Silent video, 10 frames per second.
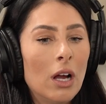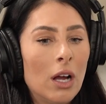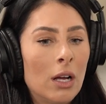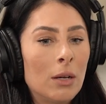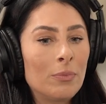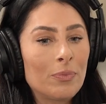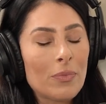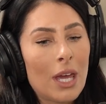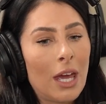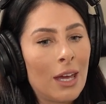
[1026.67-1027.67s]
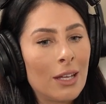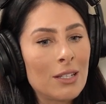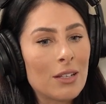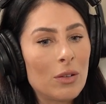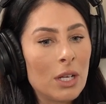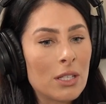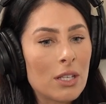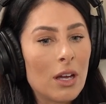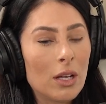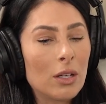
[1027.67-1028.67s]
And it's
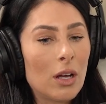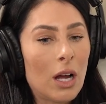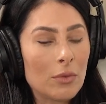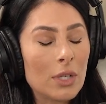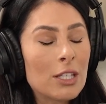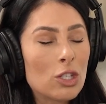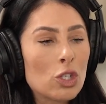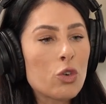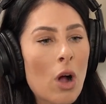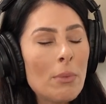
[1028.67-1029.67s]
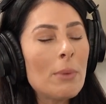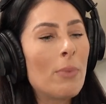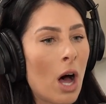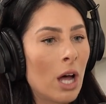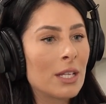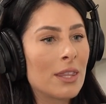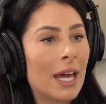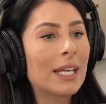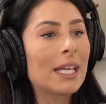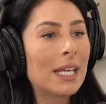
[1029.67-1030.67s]
the trauma bond
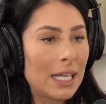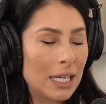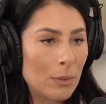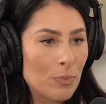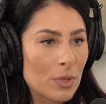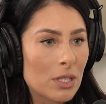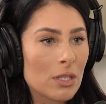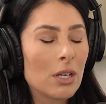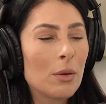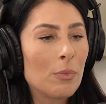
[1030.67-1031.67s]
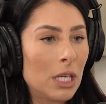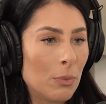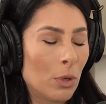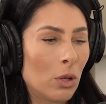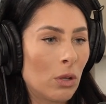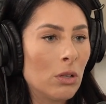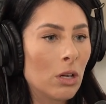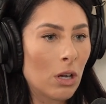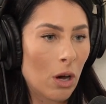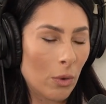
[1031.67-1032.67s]
that keeps people
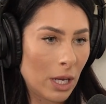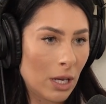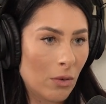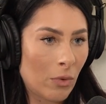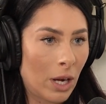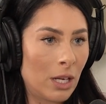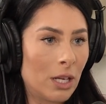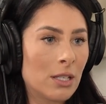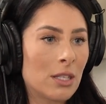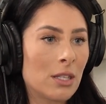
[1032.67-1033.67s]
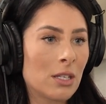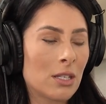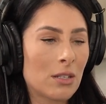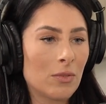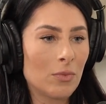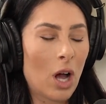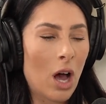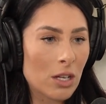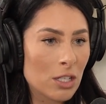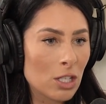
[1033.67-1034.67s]
going, right? It's this
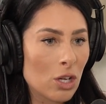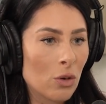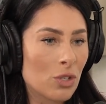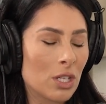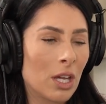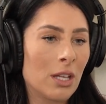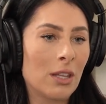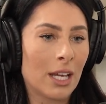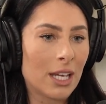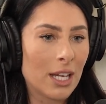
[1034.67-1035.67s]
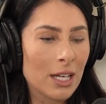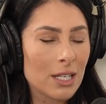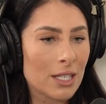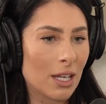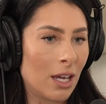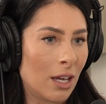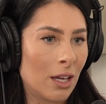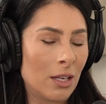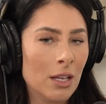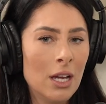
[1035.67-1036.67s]
oxytocin that kicks
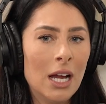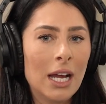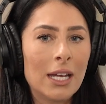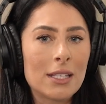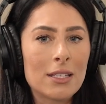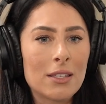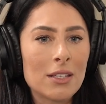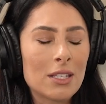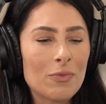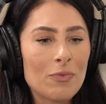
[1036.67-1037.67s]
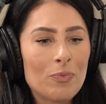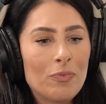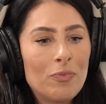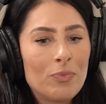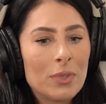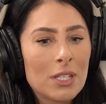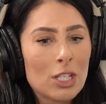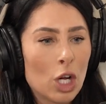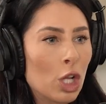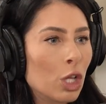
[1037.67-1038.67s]
in. It's this
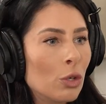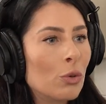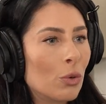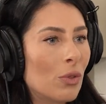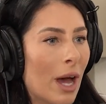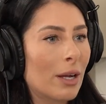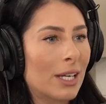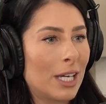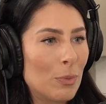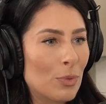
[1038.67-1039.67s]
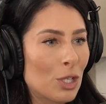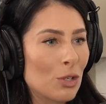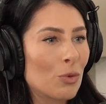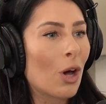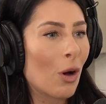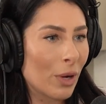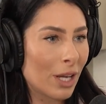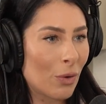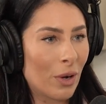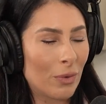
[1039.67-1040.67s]
glue that keeps you
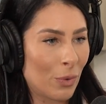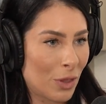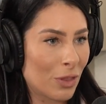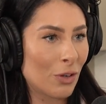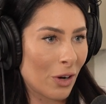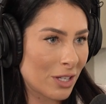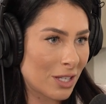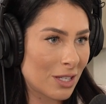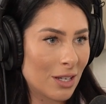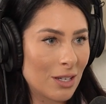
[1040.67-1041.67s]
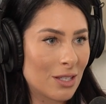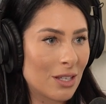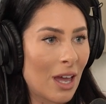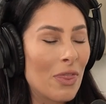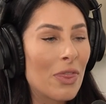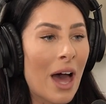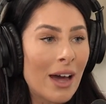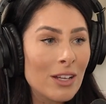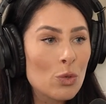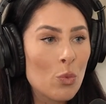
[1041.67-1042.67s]
going with the narcissist. And
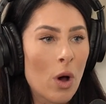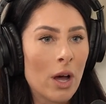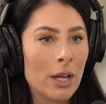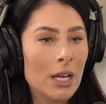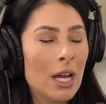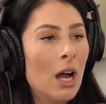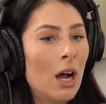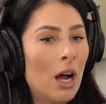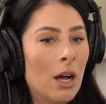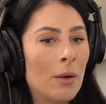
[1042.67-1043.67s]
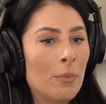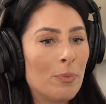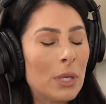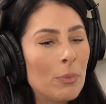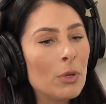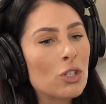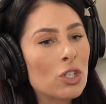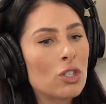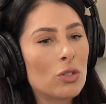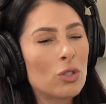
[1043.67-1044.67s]
that is what people
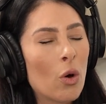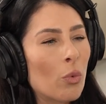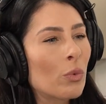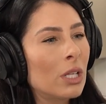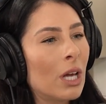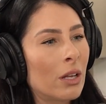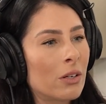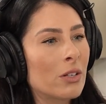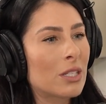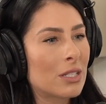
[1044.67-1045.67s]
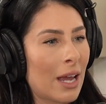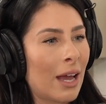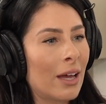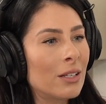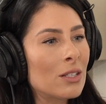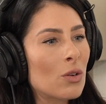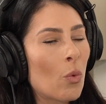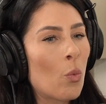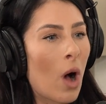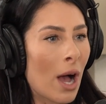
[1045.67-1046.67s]
just don't really understand,
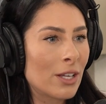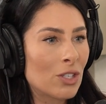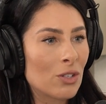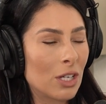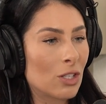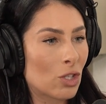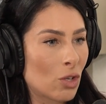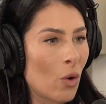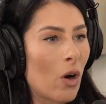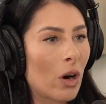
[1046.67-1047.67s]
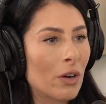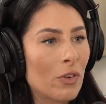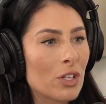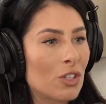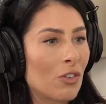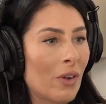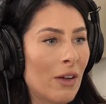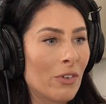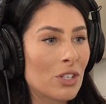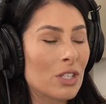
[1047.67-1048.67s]
why it's so hard for
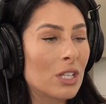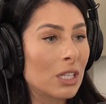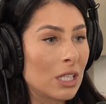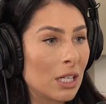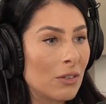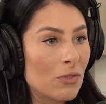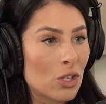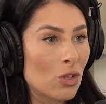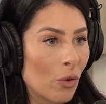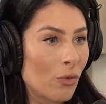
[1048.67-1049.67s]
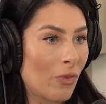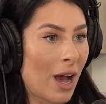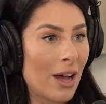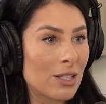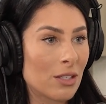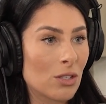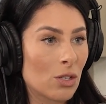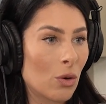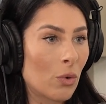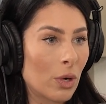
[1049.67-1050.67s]
survivors to leave so fast and
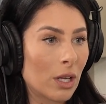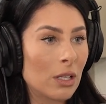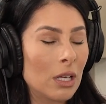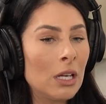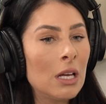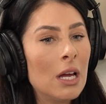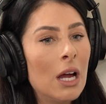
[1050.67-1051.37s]
so quickly.